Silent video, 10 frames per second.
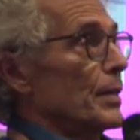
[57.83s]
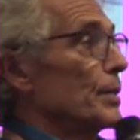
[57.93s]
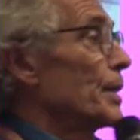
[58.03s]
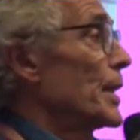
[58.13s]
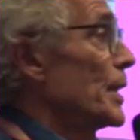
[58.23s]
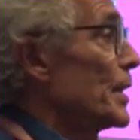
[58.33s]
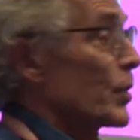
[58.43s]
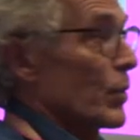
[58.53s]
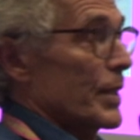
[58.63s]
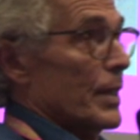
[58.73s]
in
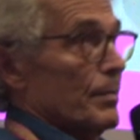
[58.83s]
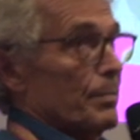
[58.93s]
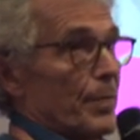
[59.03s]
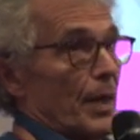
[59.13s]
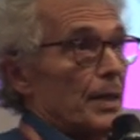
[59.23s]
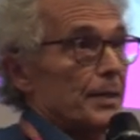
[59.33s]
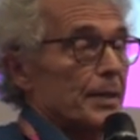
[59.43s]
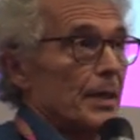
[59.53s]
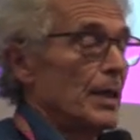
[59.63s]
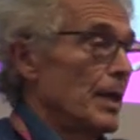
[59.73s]
intoxicant
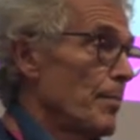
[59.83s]
plants.